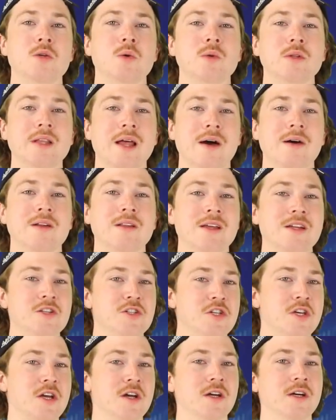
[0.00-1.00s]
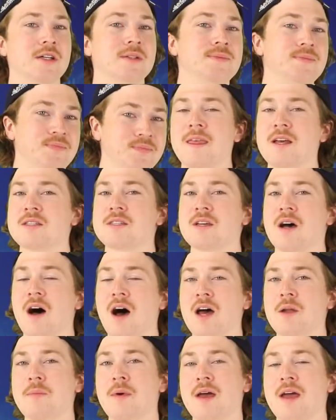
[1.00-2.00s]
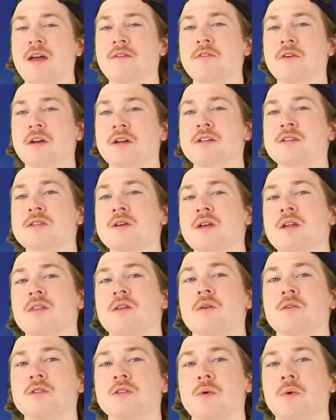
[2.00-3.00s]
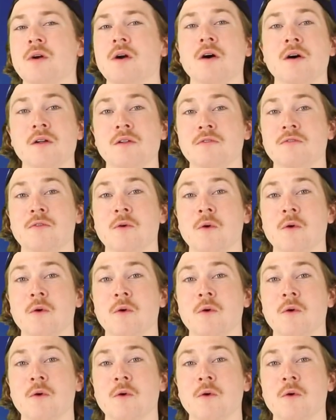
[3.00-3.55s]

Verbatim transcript: to loudly cheer. This odd behavior concerning those who are all